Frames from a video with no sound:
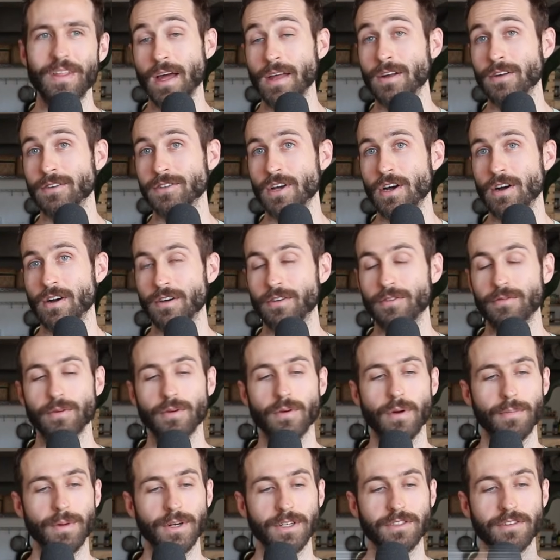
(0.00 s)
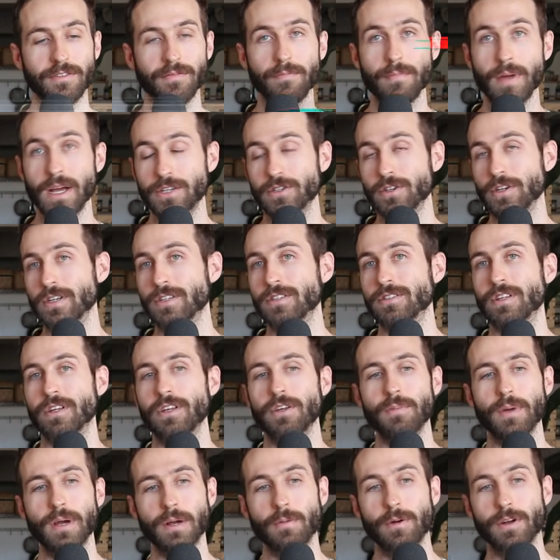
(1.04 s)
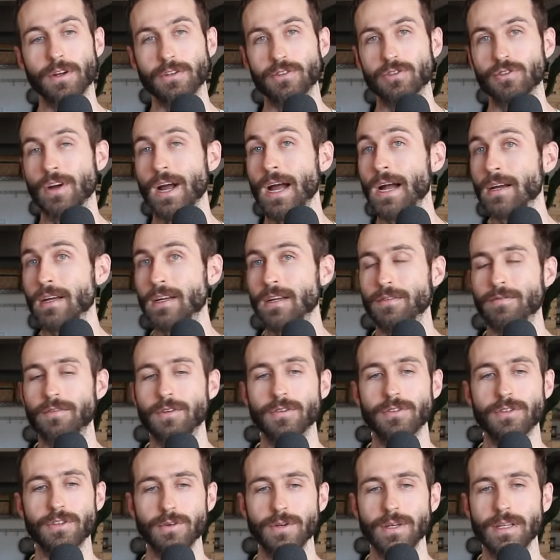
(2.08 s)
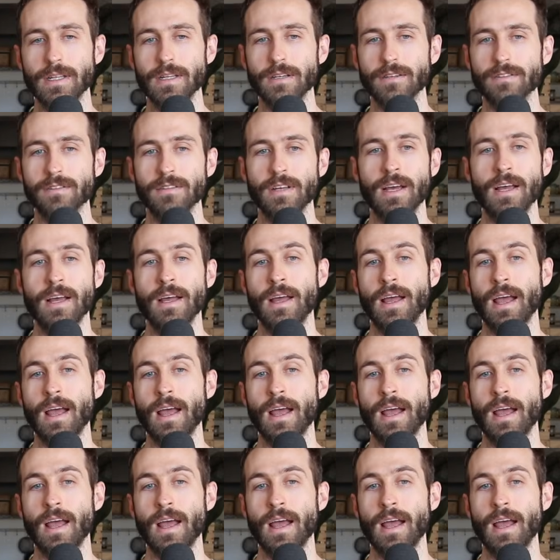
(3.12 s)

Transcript: Then I'll talk through a bunch of metrics that you might want to track if you're doing this,